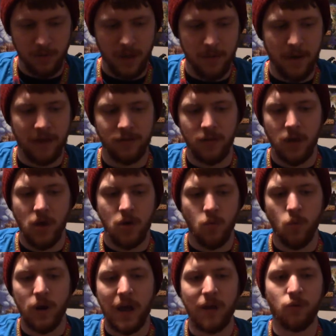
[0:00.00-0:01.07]
to me about
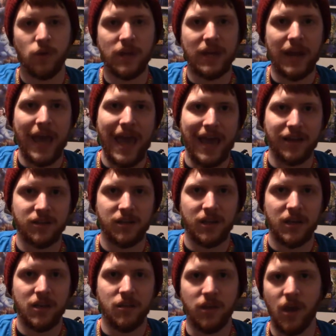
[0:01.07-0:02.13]
when I reenact
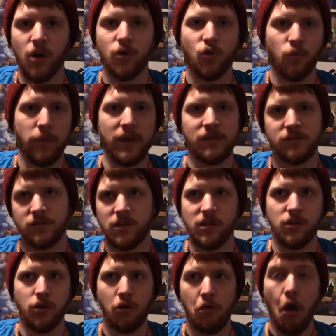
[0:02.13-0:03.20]
the Uncle Ben scene.
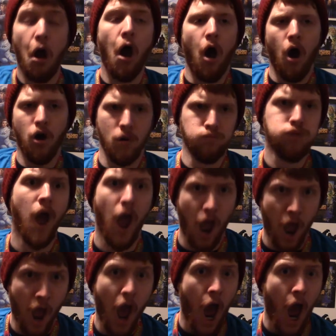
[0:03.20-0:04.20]
You know, the Uncle Ben.